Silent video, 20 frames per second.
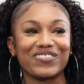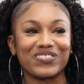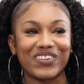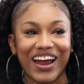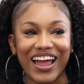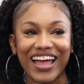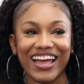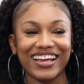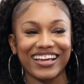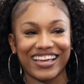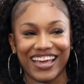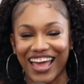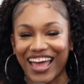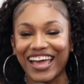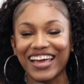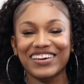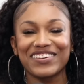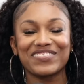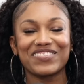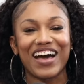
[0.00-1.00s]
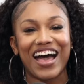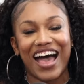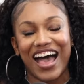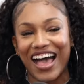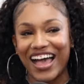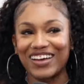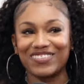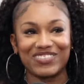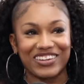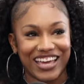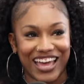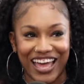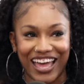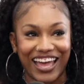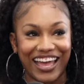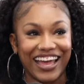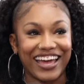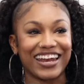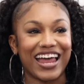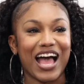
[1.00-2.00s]
The rant gave I'm
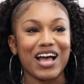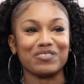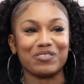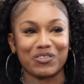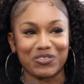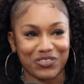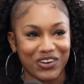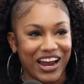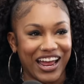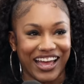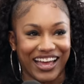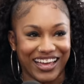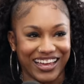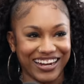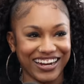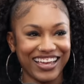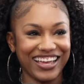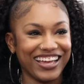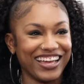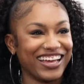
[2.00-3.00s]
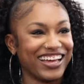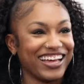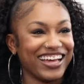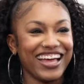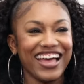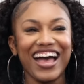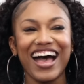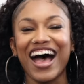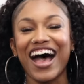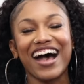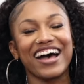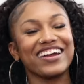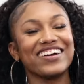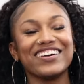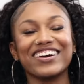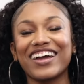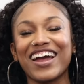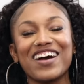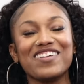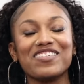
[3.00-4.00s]
gay and I'm afraid. I
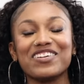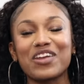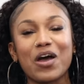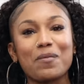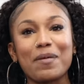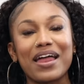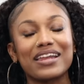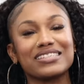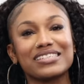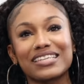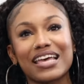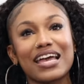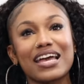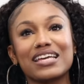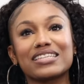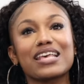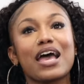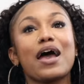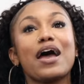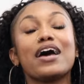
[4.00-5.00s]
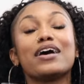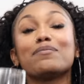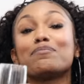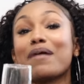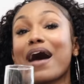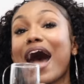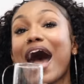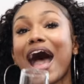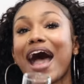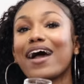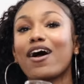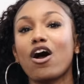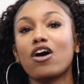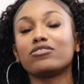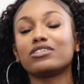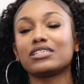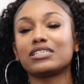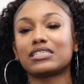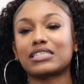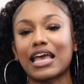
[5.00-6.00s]
don't care what nobody says, but I
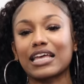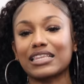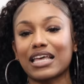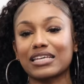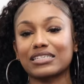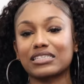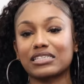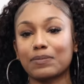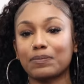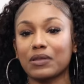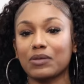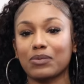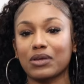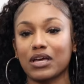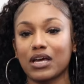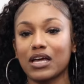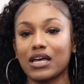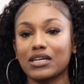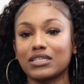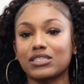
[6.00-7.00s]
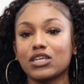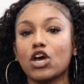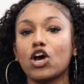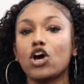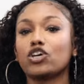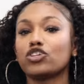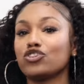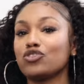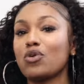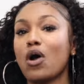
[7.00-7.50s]
only say that simply because you